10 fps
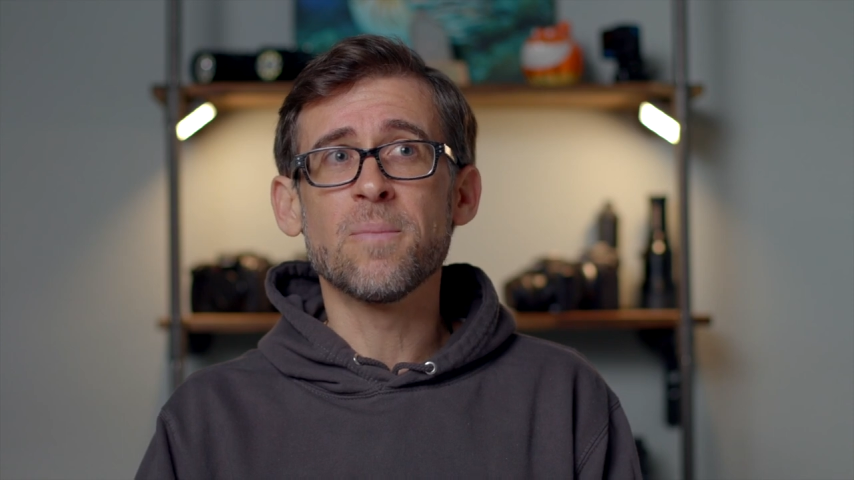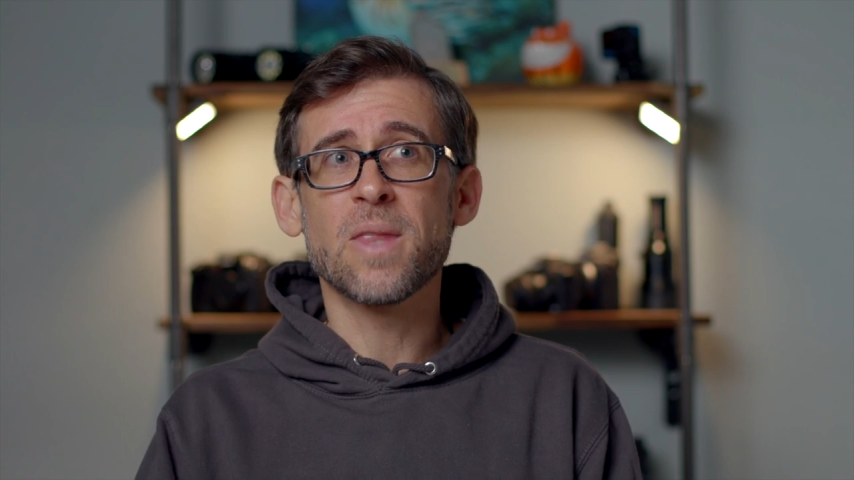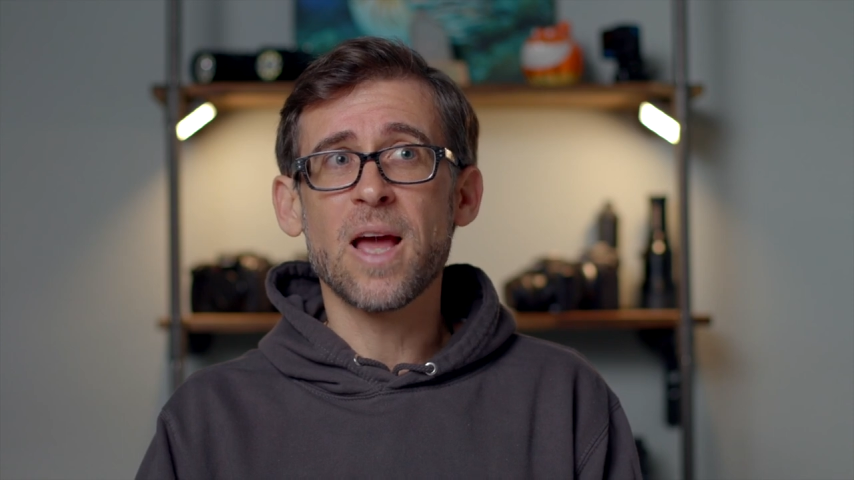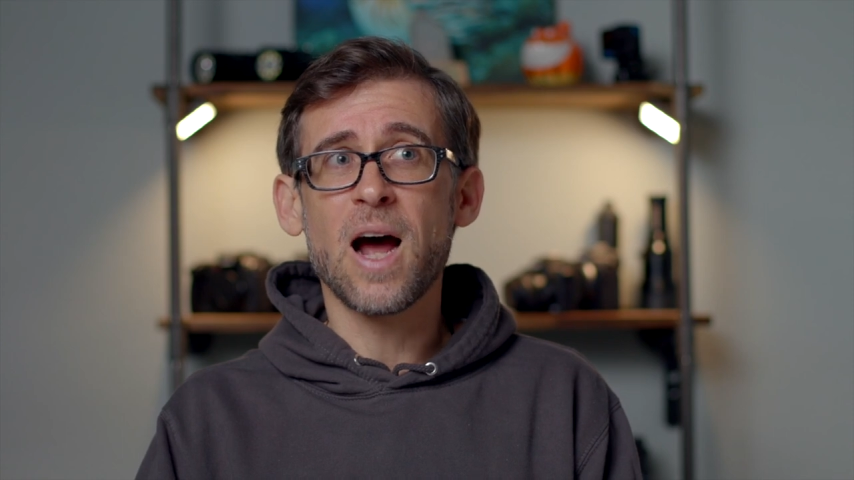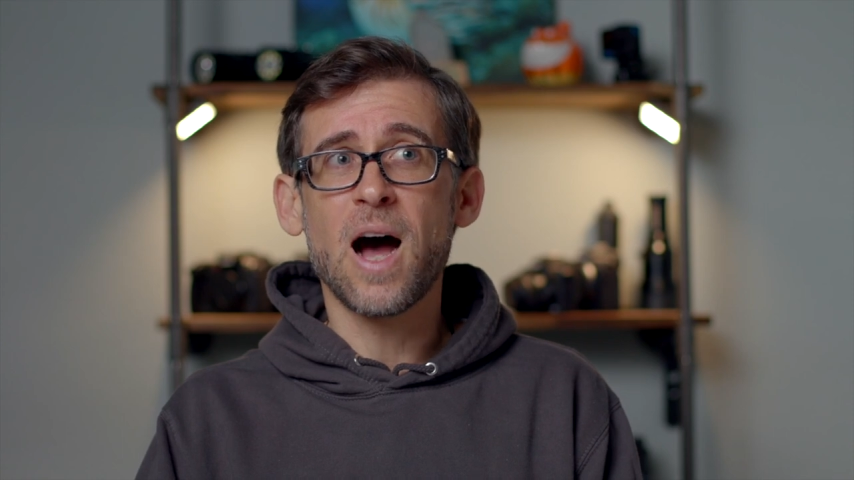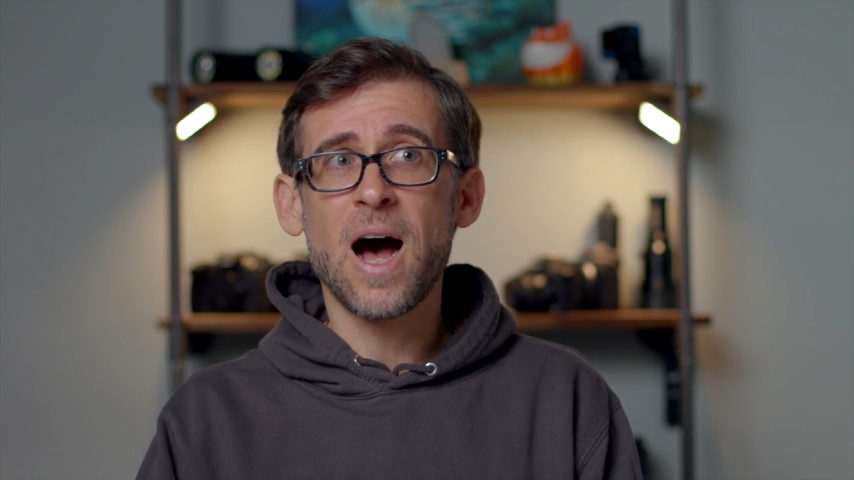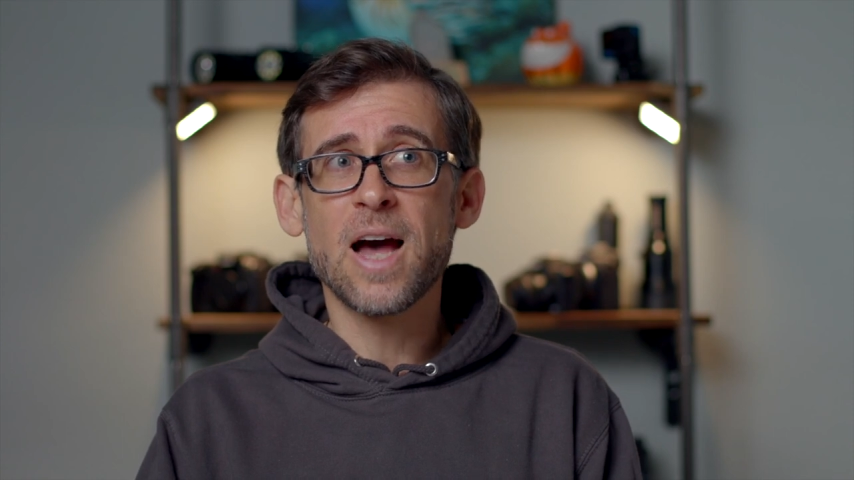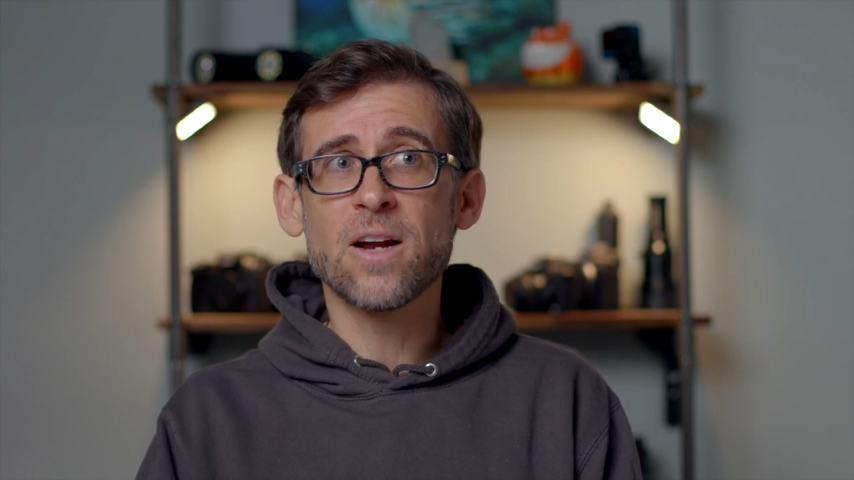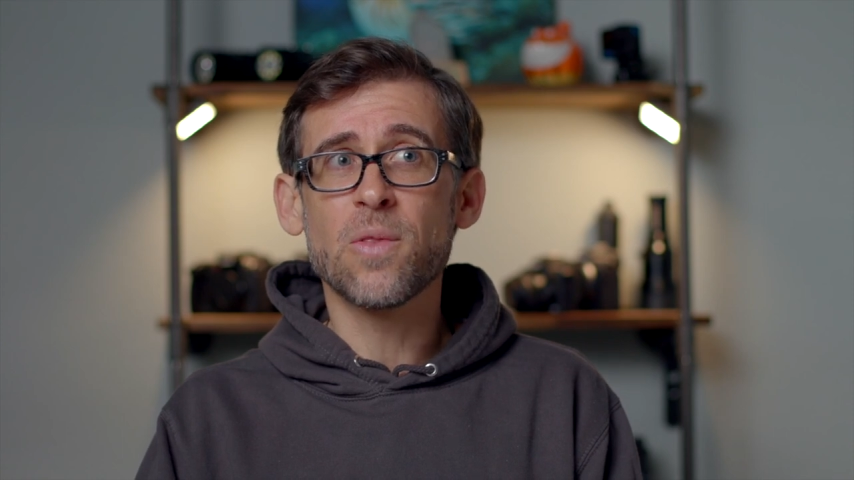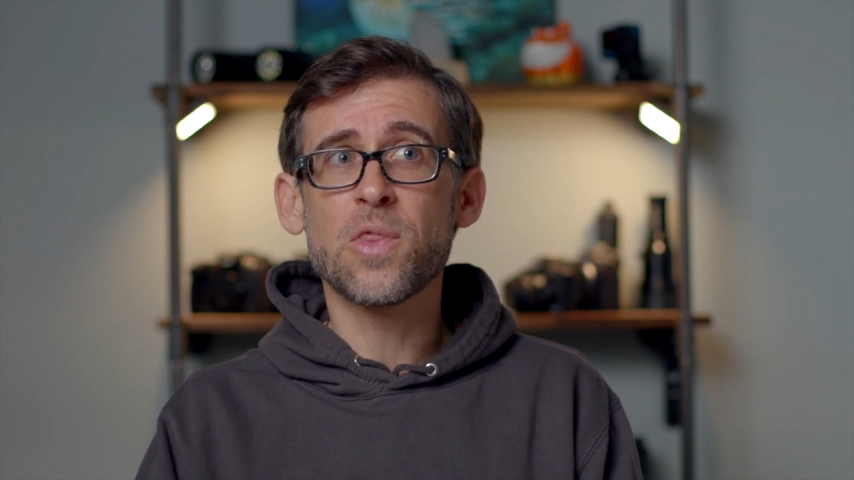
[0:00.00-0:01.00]
that
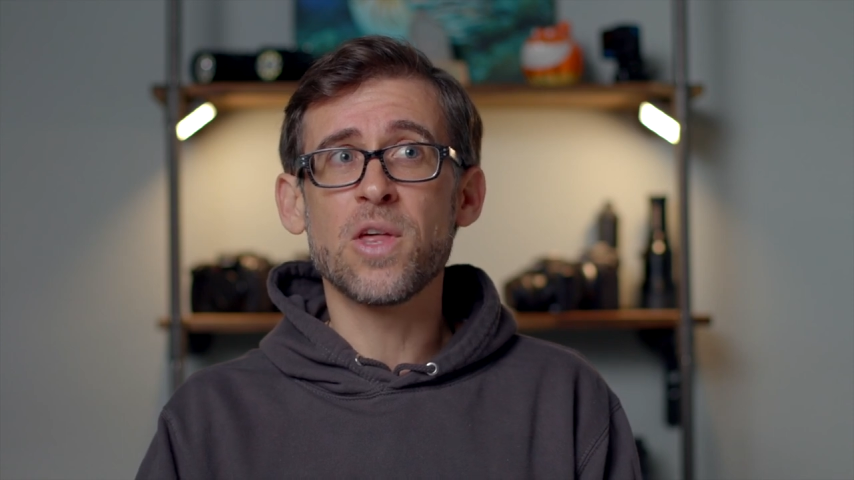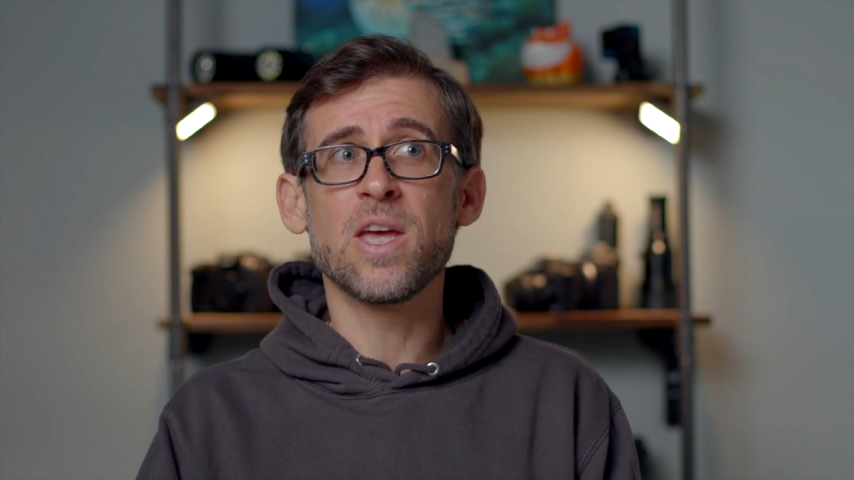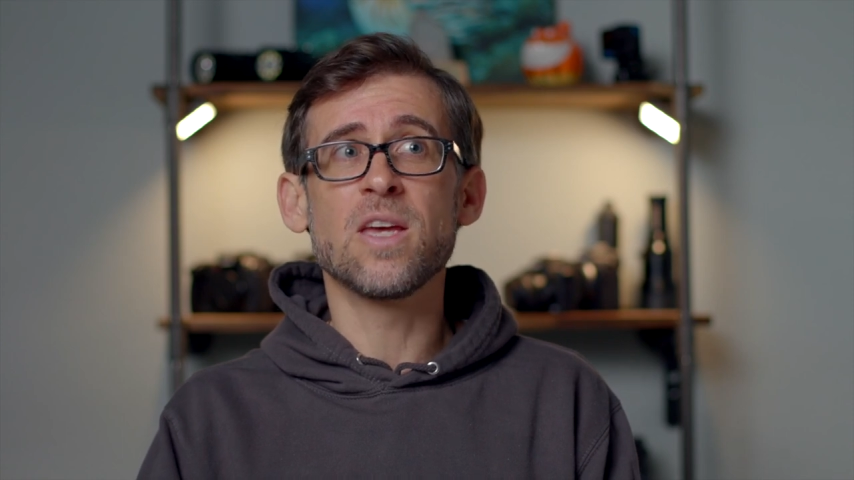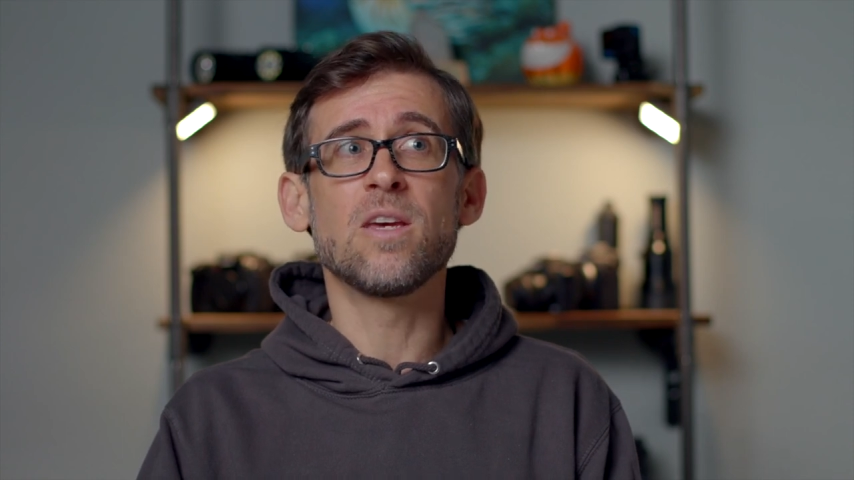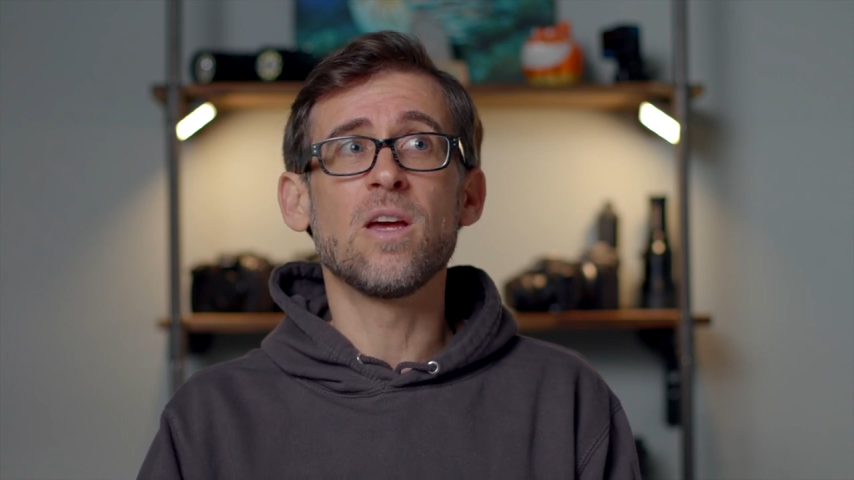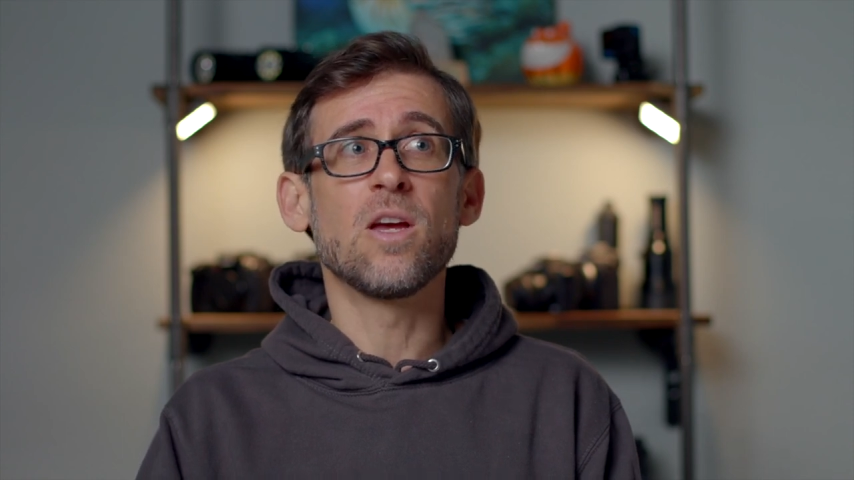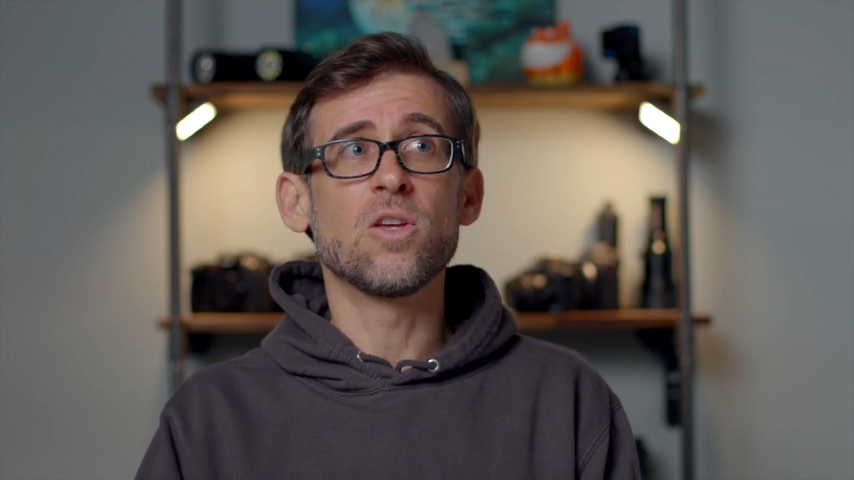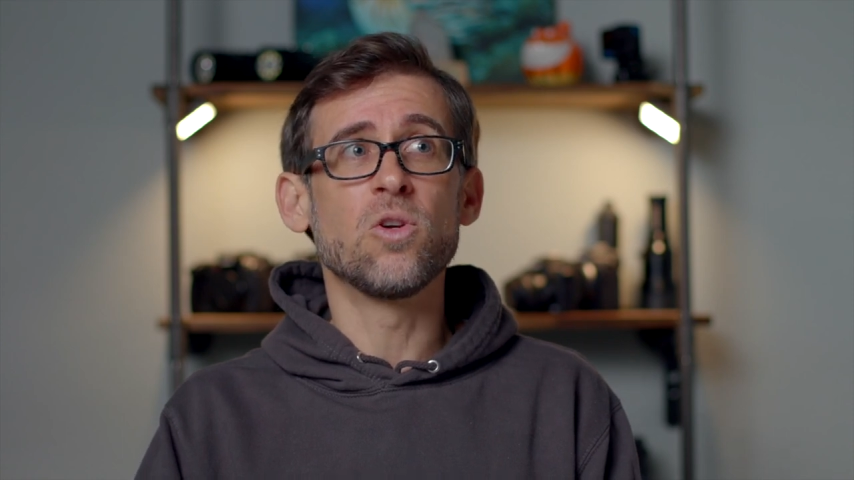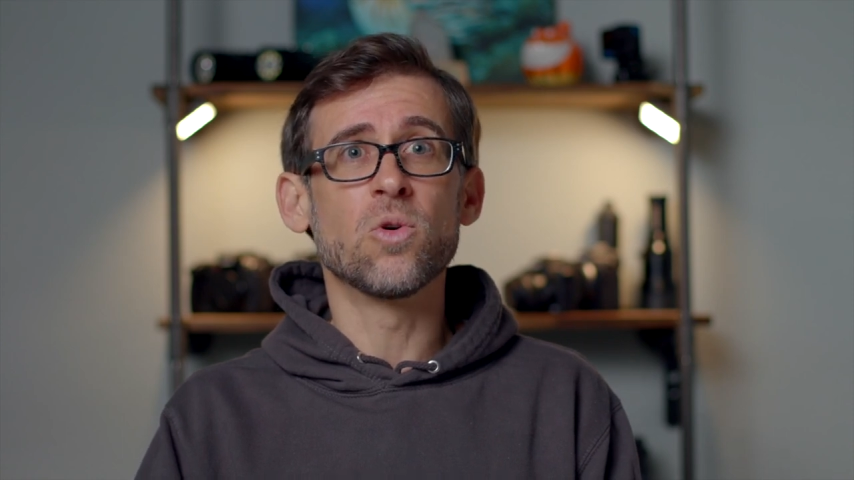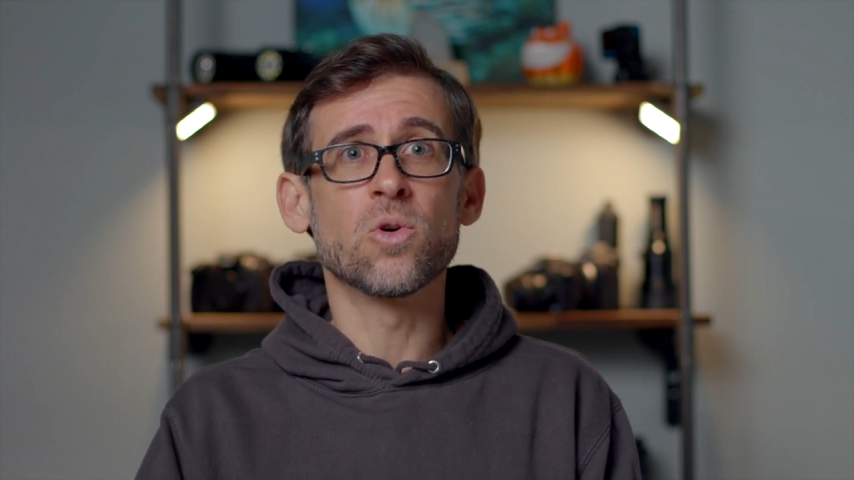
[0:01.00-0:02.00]
I don't think
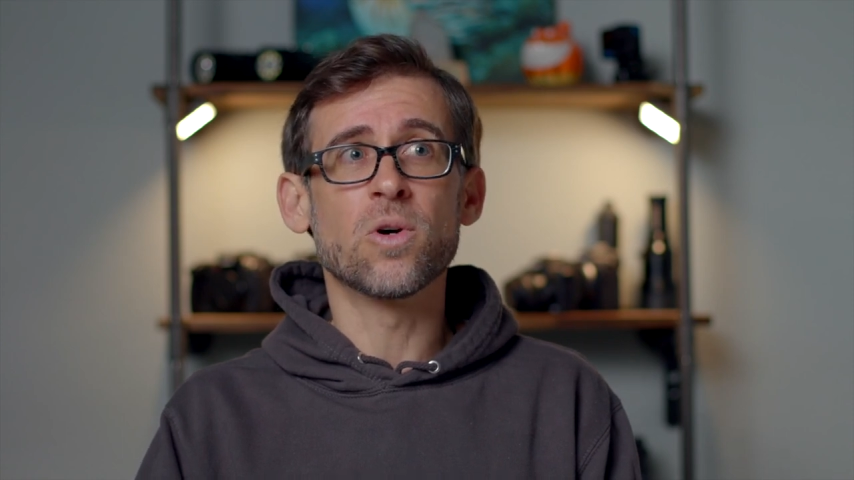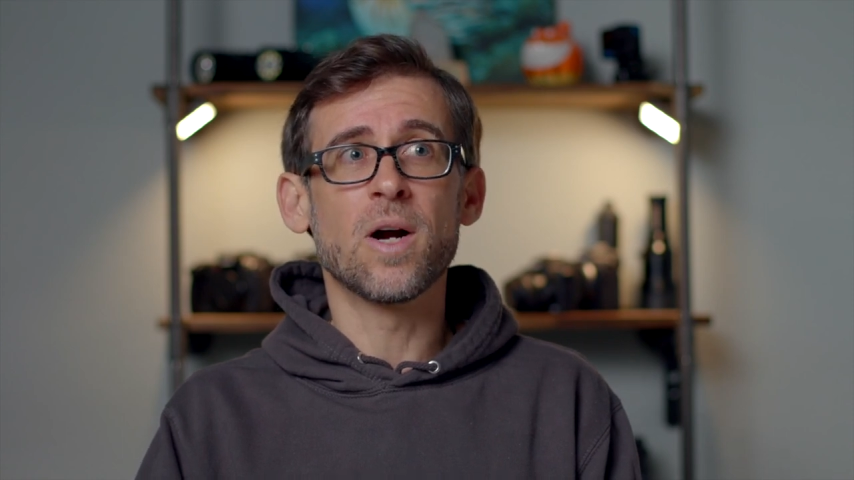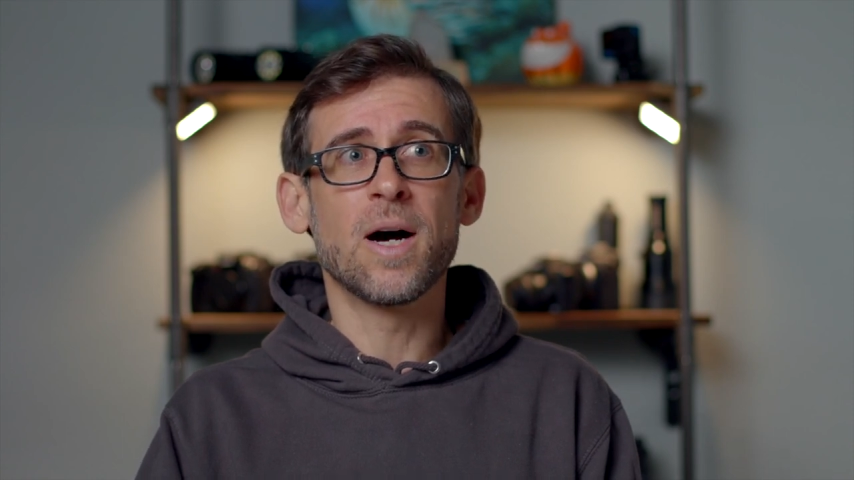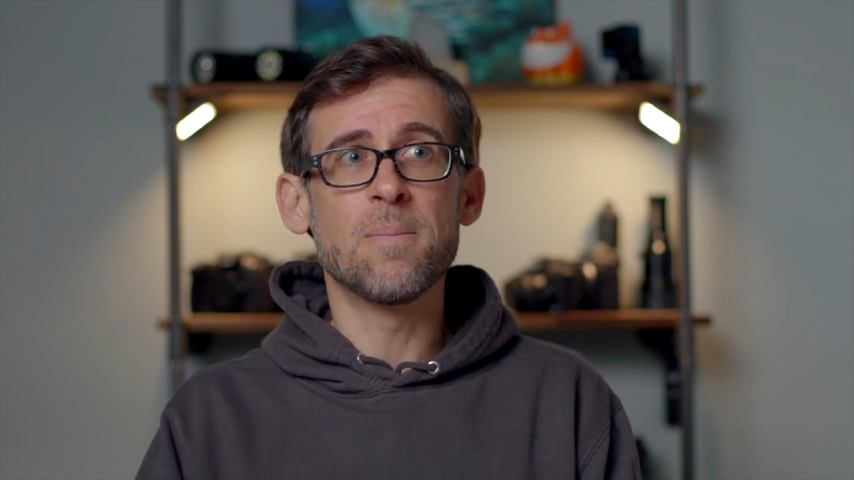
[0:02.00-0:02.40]
you're